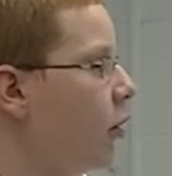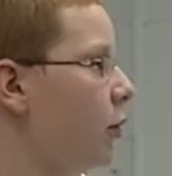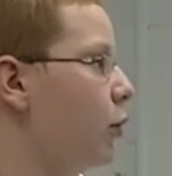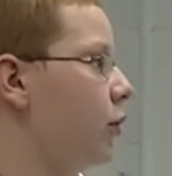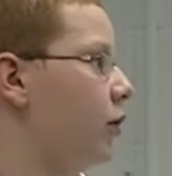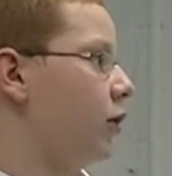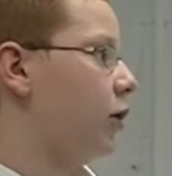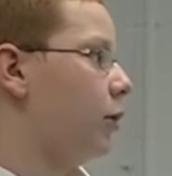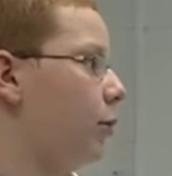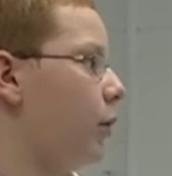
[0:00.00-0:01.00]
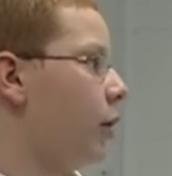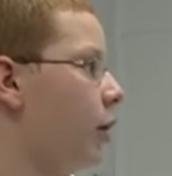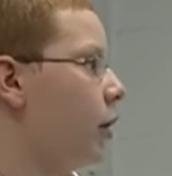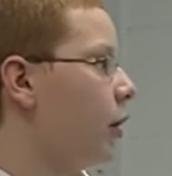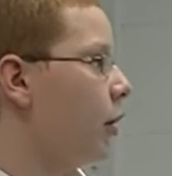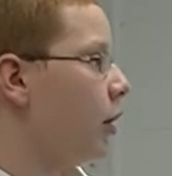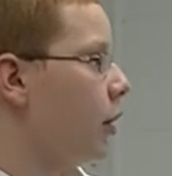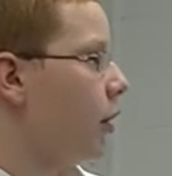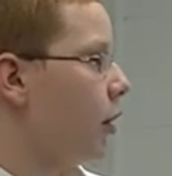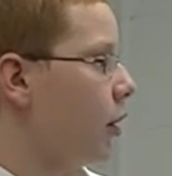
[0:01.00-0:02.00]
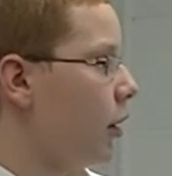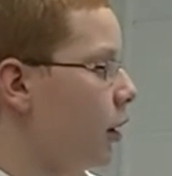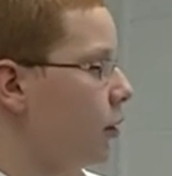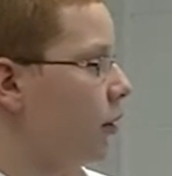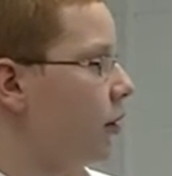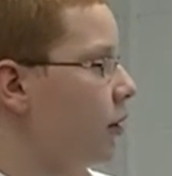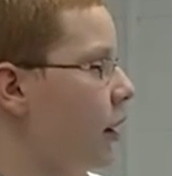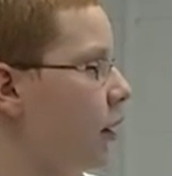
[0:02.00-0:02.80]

You can see that